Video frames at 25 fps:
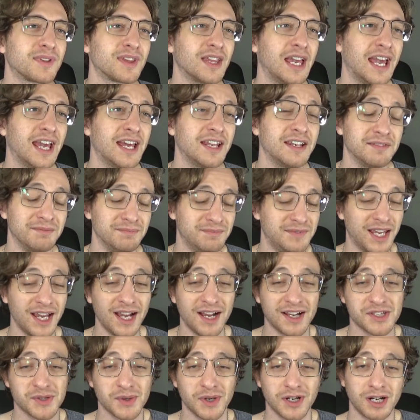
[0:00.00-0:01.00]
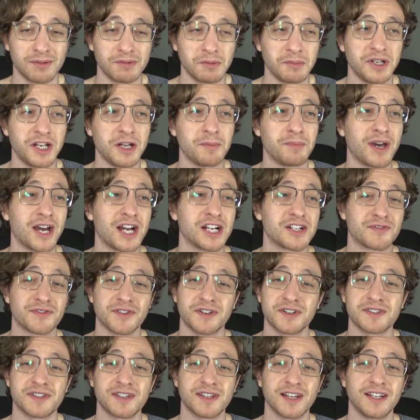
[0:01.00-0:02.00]
And yeah, so I got my media badge.
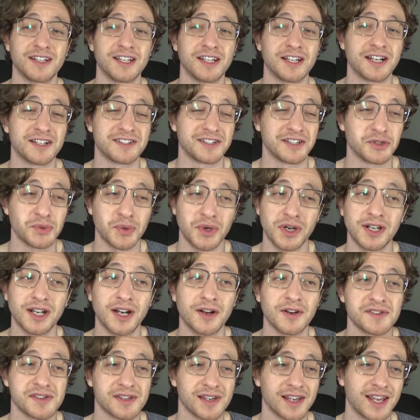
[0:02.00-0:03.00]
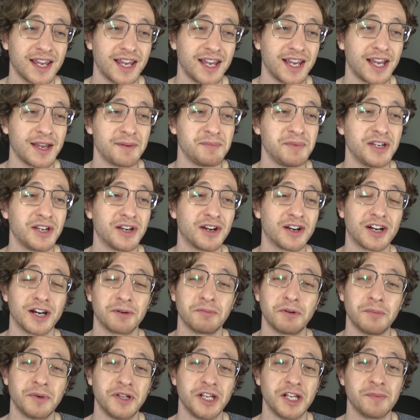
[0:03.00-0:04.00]
First thing I did is I tweeted out, it's like, hey, I'm here. I got
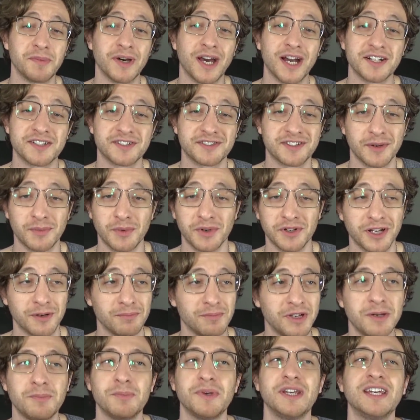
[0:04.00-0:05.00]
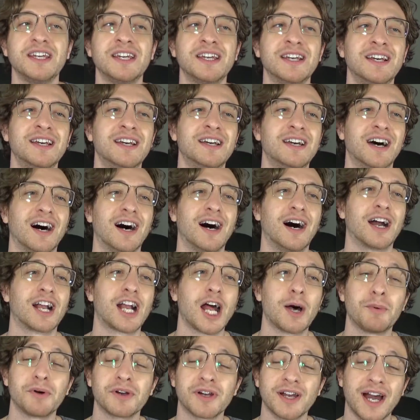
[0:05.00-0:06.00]
my media badge. Someone come meet me. A
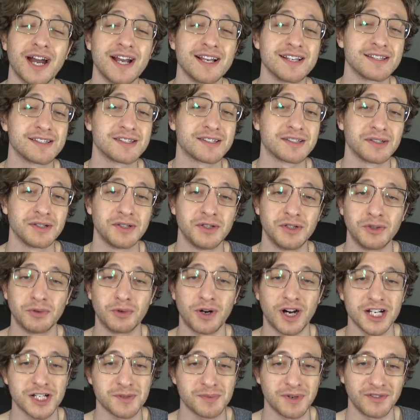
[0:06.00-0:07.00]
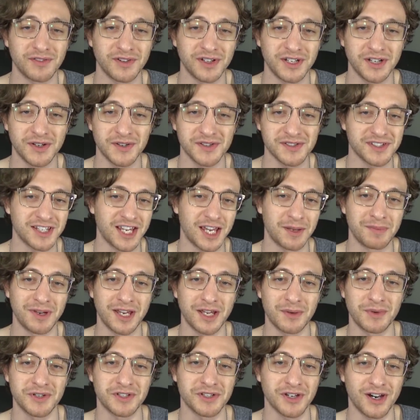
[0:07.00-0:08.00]
couple guys who watched my videos came
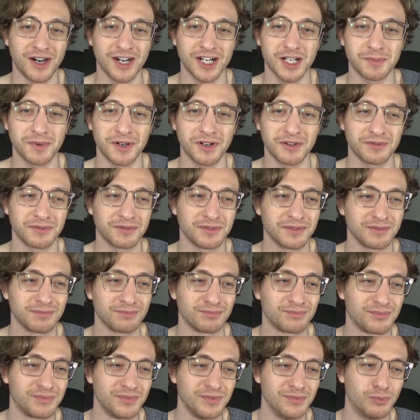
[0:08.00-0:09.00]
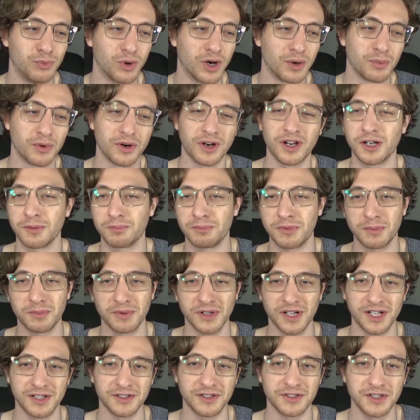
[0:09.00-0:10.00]
in. We talked about what we're going to be
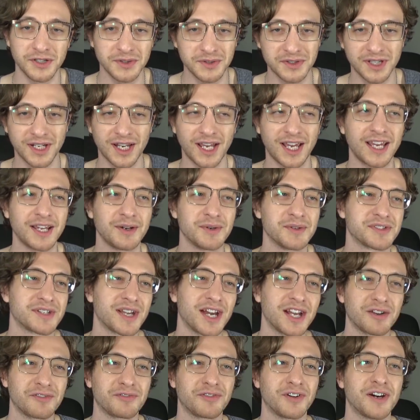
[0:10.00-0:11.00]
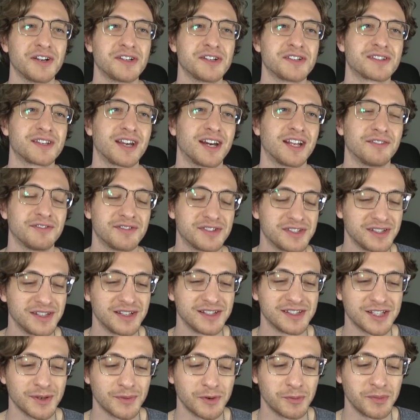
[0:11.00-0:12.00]
planning to do today. It was kind of fun just kind of seeing
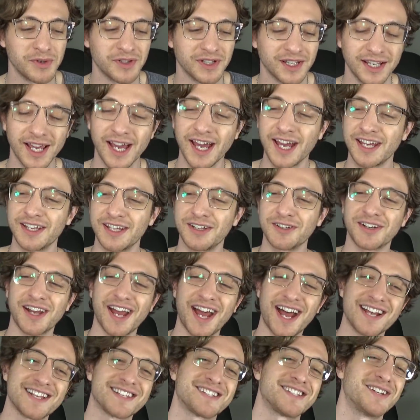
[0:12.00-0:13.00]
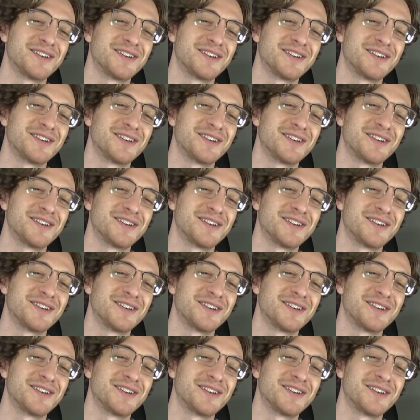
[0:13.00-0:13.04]
someone be like, hey, you're Gas.